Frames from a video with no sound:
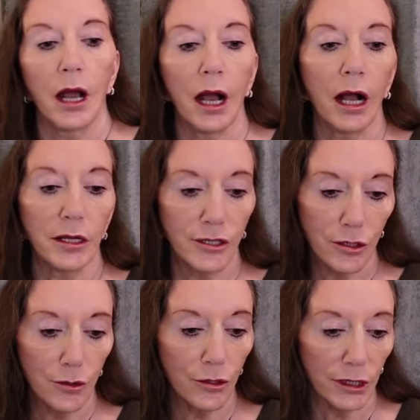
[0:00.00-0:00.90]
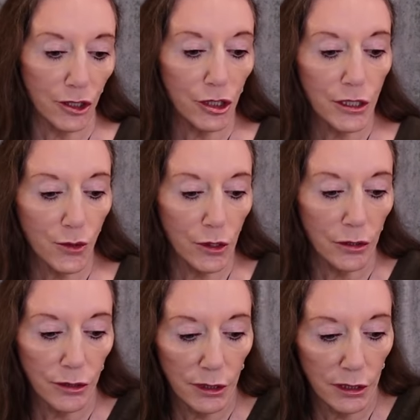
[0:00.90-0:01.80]
I do think she's
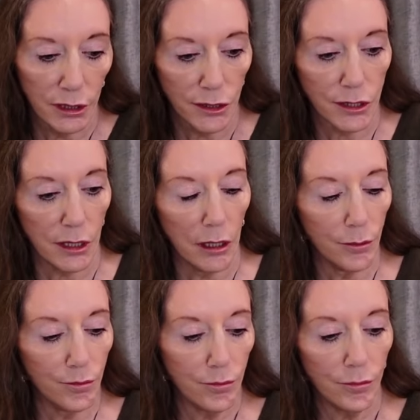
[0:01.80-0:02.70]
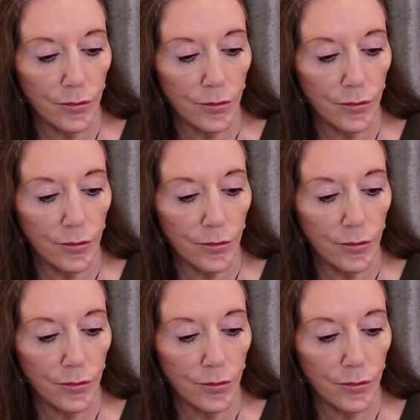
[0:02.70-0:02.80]
rather nice. I'm